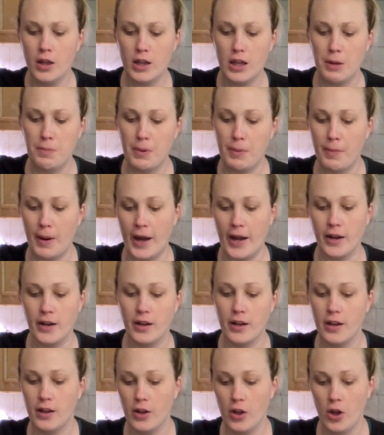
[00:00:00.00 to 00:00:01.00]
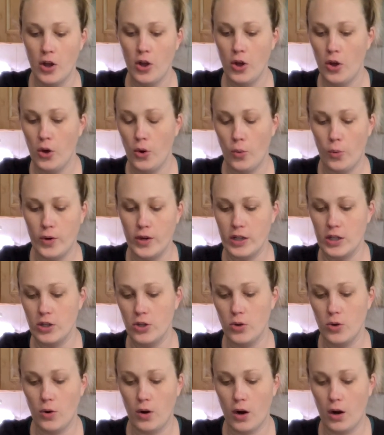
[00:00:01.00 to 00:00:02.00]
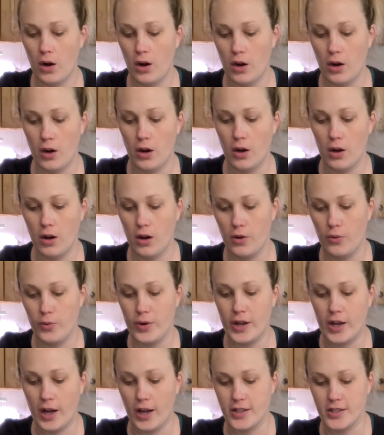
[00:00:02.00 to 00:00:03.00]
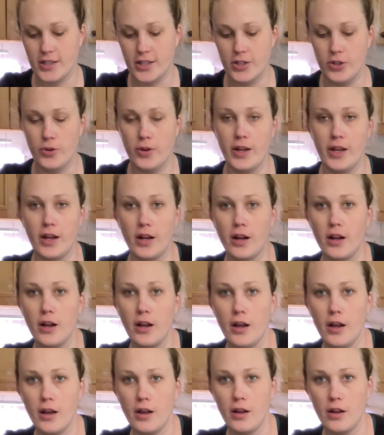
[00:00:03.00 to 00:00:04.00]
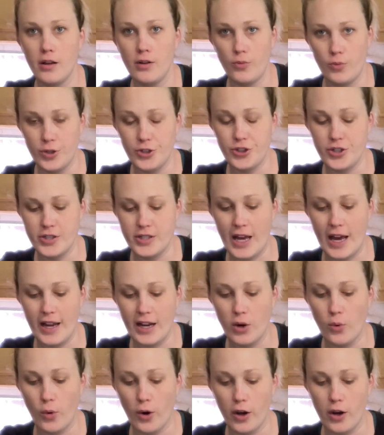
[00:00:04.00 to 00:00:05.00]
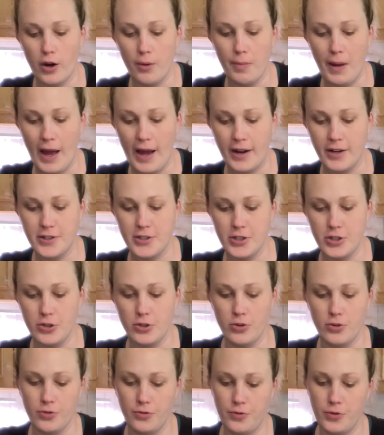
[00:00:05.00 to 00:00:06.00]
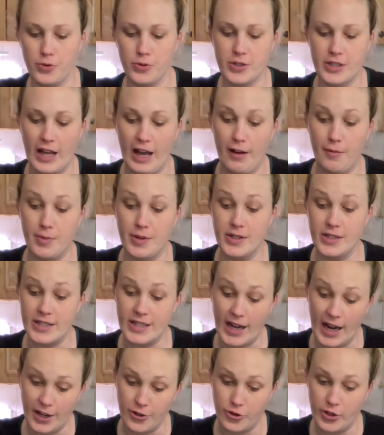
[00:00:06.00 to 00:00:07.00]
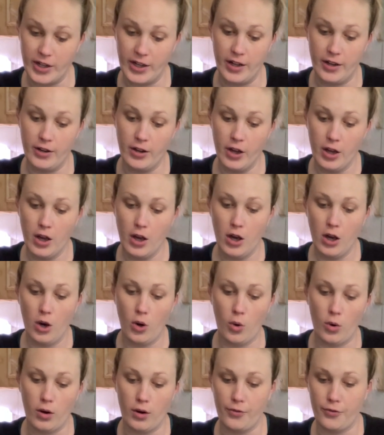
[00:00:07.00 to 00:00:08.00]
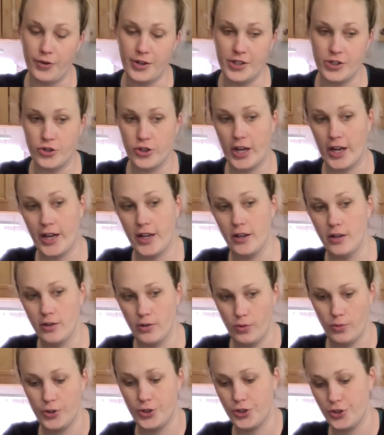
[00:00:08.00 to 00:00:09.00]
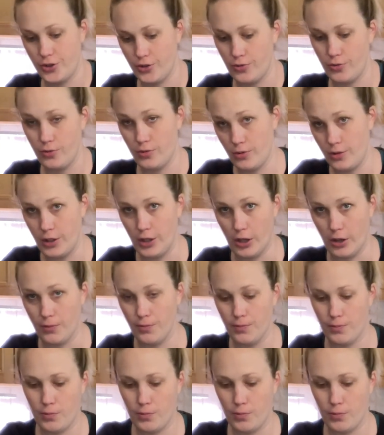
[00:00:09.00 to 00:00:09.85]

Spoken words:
keep in mind when you are reconstituting, which is adding water back to foods that have been dehydrated or freeze dried, which a